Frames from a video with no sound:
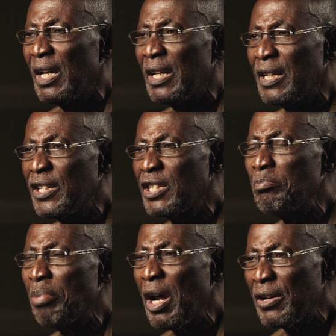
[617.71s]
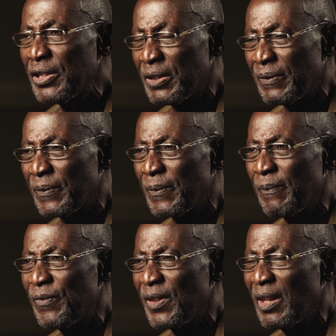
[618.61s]
It is imperative
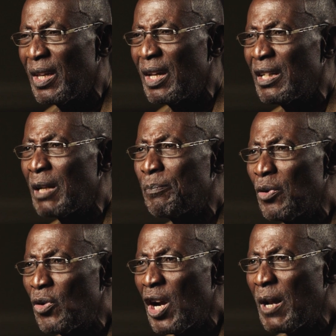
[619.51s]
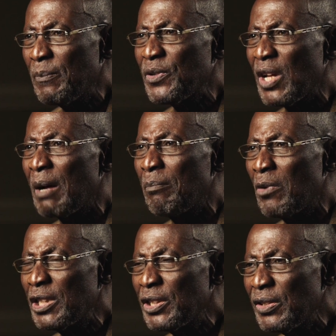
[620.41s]
that programs are
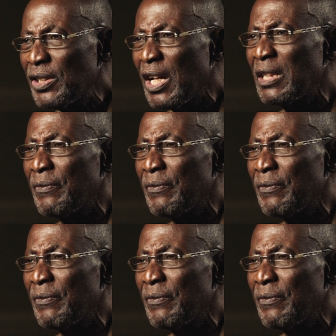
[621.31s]
monitored and